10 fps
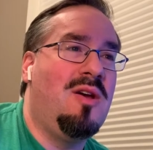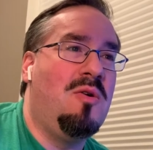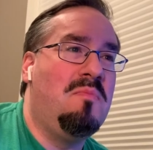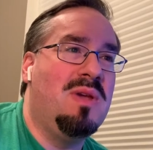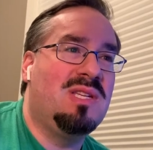
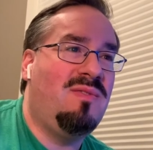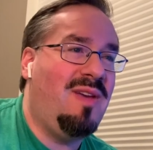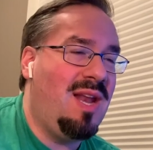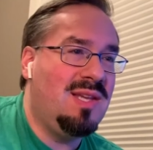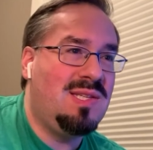mixed
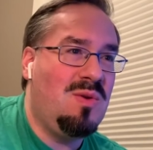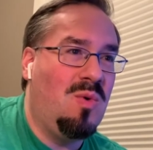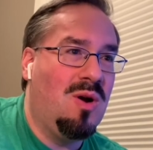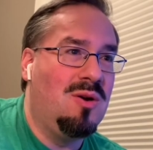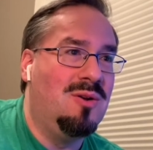fantasy
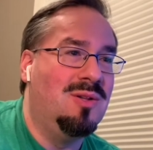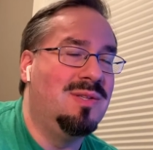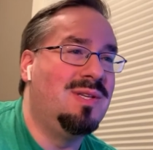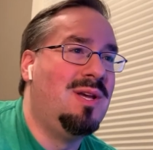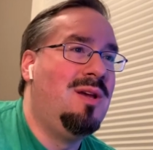
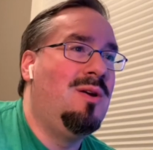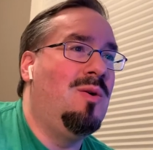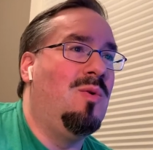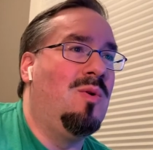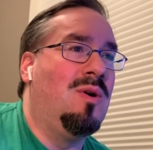worlds
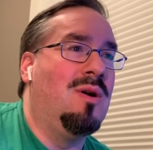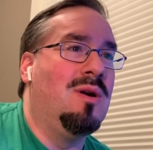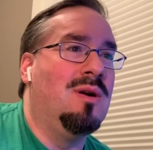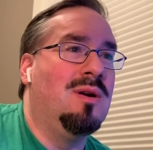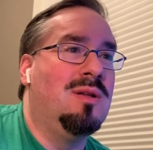
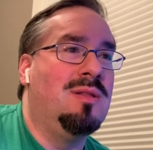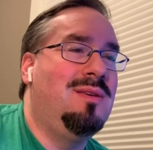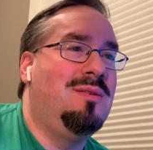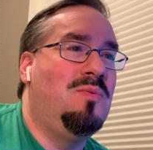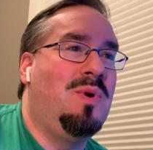or
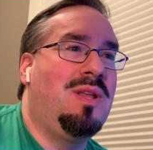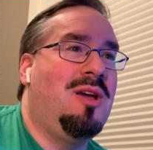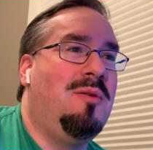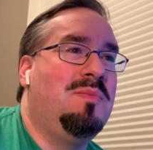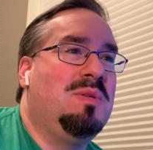what
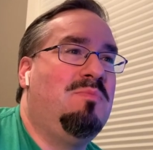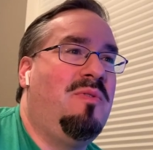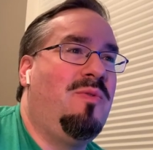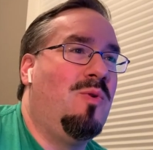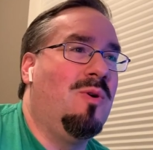comes
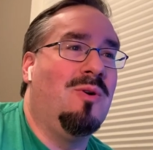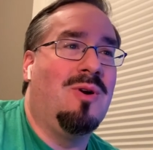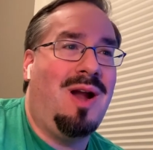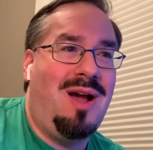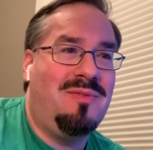before
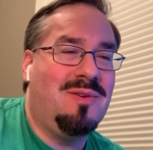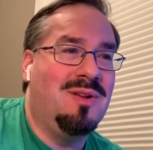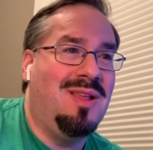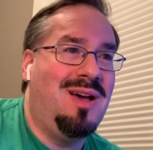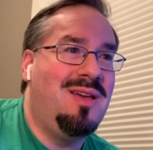or after
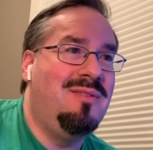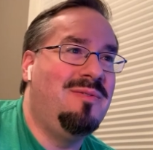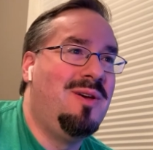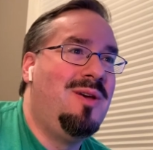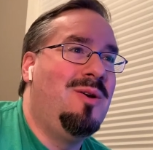life,
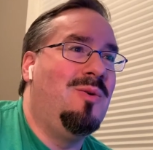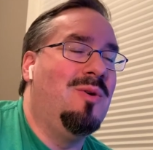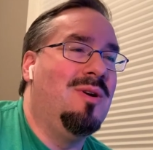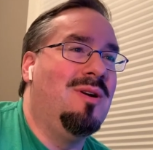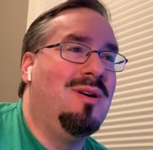
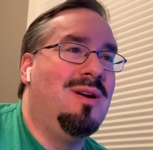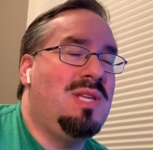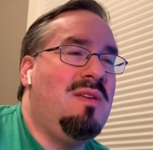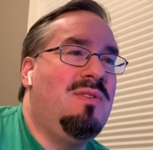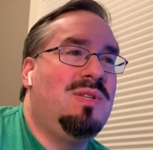or
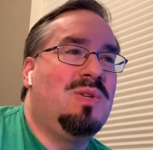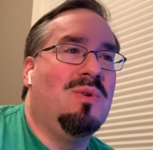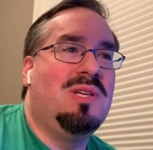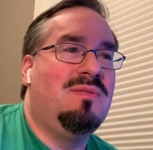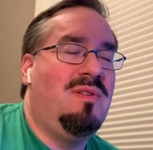even
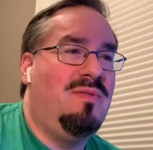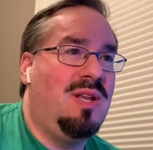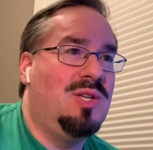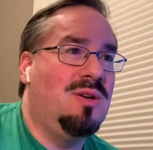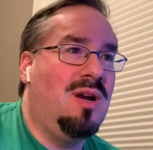stories of
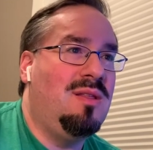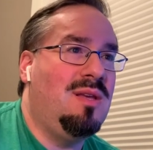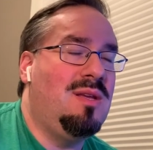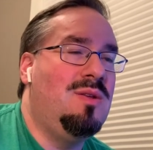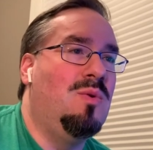adventure. I
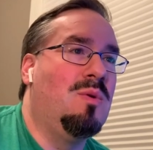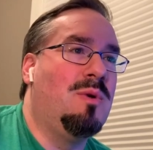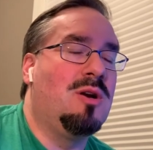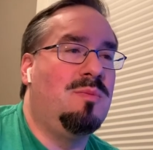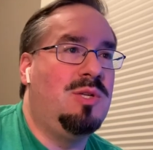think they do a
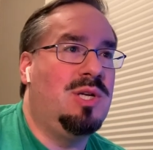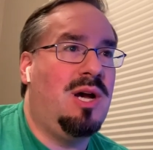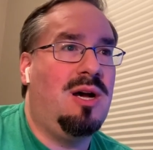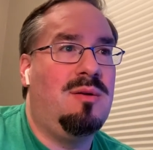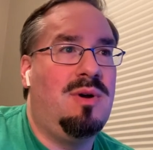remarkable
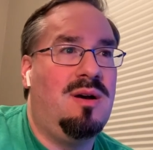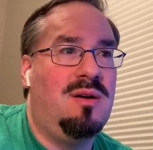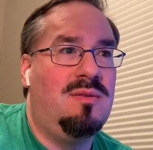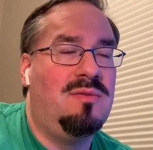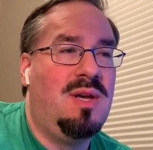job of